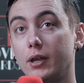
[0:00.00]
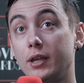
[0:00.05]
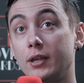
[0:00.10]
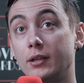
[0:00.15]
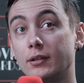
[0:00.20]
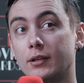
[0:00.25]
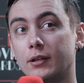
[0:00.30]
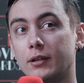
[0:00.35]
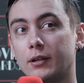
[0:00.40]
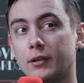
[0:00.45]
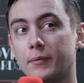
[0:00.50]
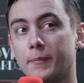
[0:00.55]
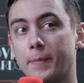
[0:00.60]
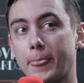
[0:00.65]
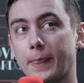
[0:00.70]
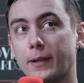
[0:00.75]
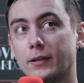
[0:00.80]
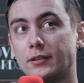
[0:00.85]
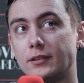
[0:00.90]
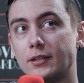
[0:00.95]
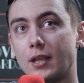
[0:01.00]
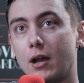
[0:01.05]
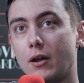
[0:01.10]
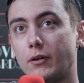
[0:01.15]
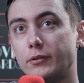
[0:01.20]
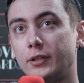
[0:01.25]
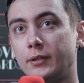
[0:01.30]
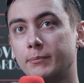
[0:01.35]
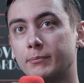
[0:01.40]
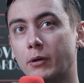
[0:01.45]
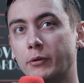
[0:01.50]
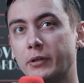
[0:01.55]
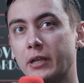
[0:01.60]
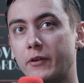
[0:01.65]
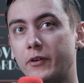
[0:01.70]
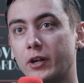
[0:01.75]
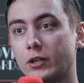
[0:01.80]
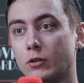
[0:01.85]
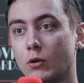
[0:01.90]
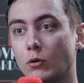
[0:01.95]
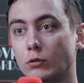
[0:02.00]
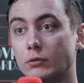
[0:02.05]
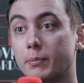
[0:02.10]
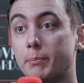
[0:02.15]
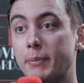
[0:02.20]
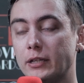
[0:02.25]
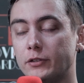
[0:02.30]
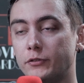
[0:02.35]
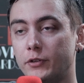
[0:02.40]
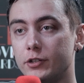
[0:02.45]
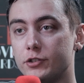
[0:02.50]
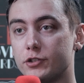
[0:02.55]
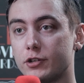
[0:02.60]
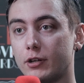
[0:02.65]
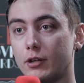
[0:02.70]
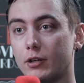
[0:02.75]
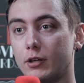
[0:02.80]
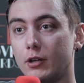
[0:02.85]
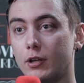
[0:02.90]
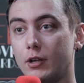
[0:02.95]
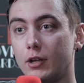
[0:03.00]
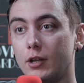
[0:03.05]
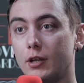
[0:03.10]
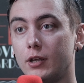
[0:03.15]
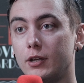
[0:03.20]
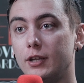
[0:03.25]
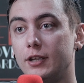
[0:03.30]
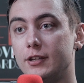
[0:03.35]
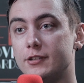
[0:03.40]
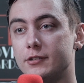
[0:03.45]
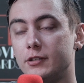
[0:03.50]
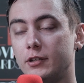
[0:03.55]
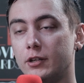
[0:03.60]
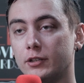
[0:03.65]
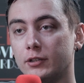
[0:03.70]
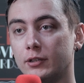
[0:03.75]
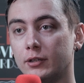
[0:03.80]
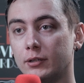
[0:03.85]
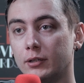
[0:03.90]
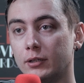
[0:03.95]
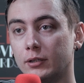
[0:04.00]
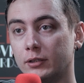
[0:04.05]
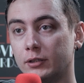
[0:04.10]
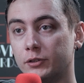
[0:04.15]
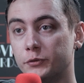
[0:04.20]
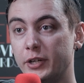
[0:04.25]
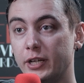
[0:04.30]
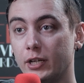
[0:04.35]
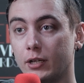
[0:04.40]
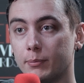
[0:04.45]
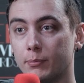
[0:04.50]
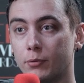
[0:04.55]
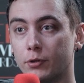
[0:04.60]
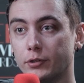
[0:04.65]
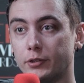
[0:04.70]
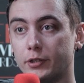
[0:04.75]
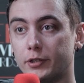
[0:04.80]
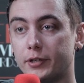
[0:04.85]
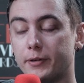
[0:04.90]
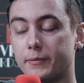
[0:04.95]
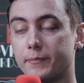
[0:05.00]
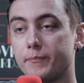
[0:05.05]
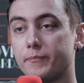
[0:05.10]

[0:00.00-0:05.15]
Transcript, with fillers: In a town in Bulgaria called Petrich, it's near the Greek border.